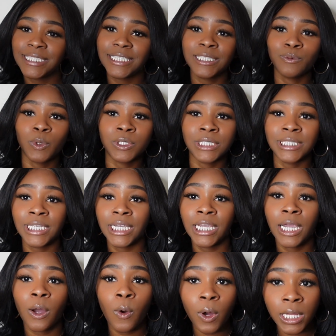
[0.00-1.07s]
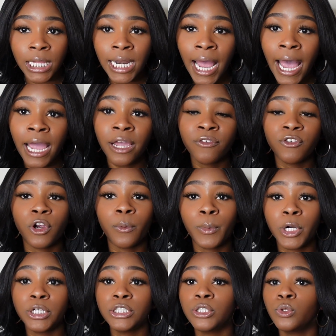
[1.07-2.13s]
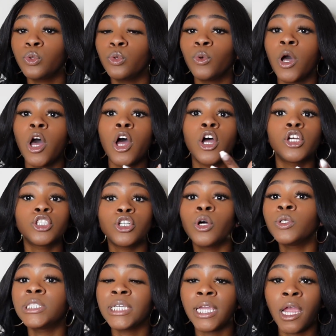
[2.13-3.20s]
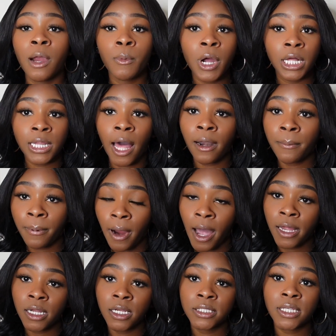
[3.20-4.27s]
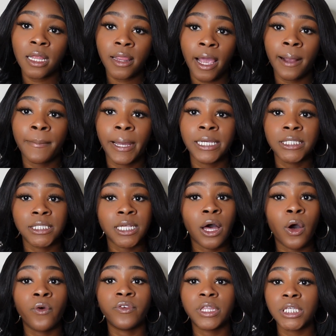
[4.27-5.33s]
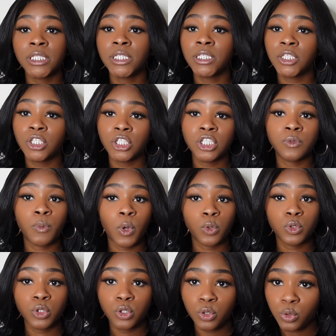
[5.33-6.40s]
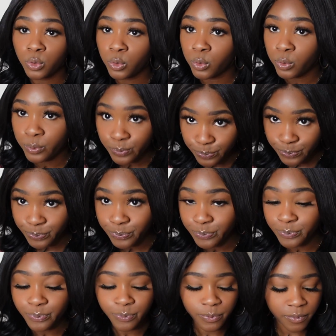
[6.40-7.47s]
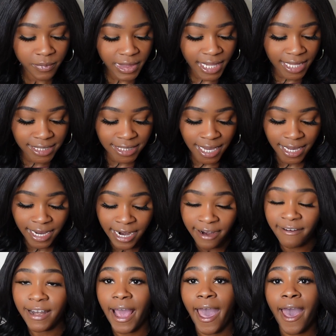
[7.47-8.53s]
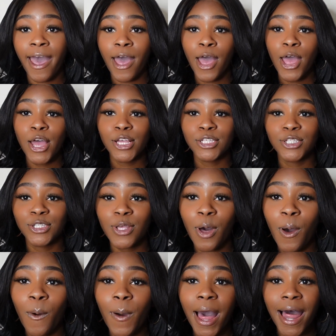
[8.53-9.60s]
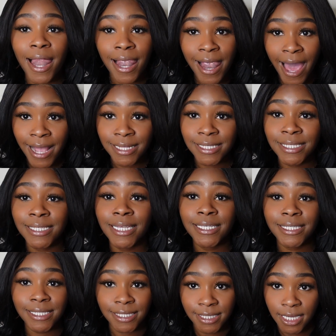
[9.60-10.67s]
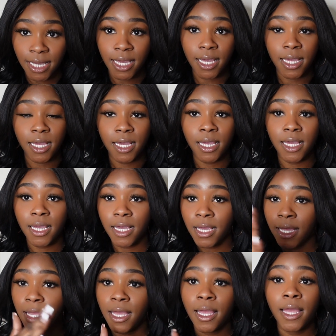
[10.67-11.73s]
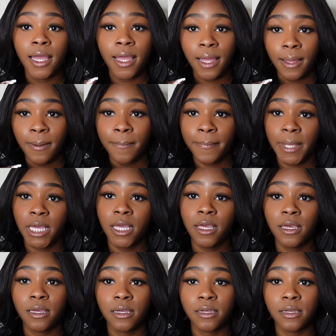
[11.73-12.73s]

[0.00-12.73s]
This is supposed to take care of all of that. If you're a person who shows the camera a lot of products like myself, this is just supposed to take care of that. So let's see. Me.